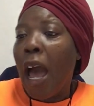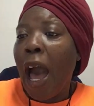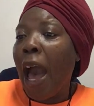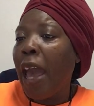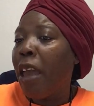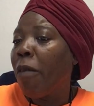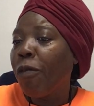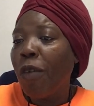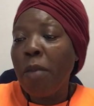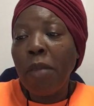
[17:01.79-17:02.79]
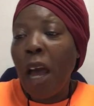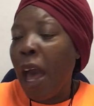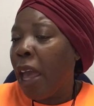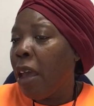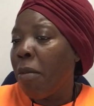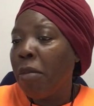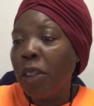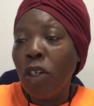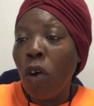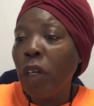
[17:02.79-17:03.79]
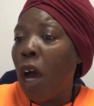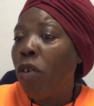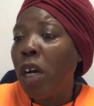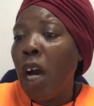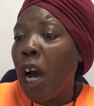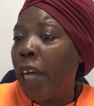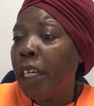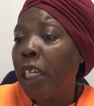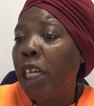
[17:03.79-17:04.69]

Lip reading: I am no longer under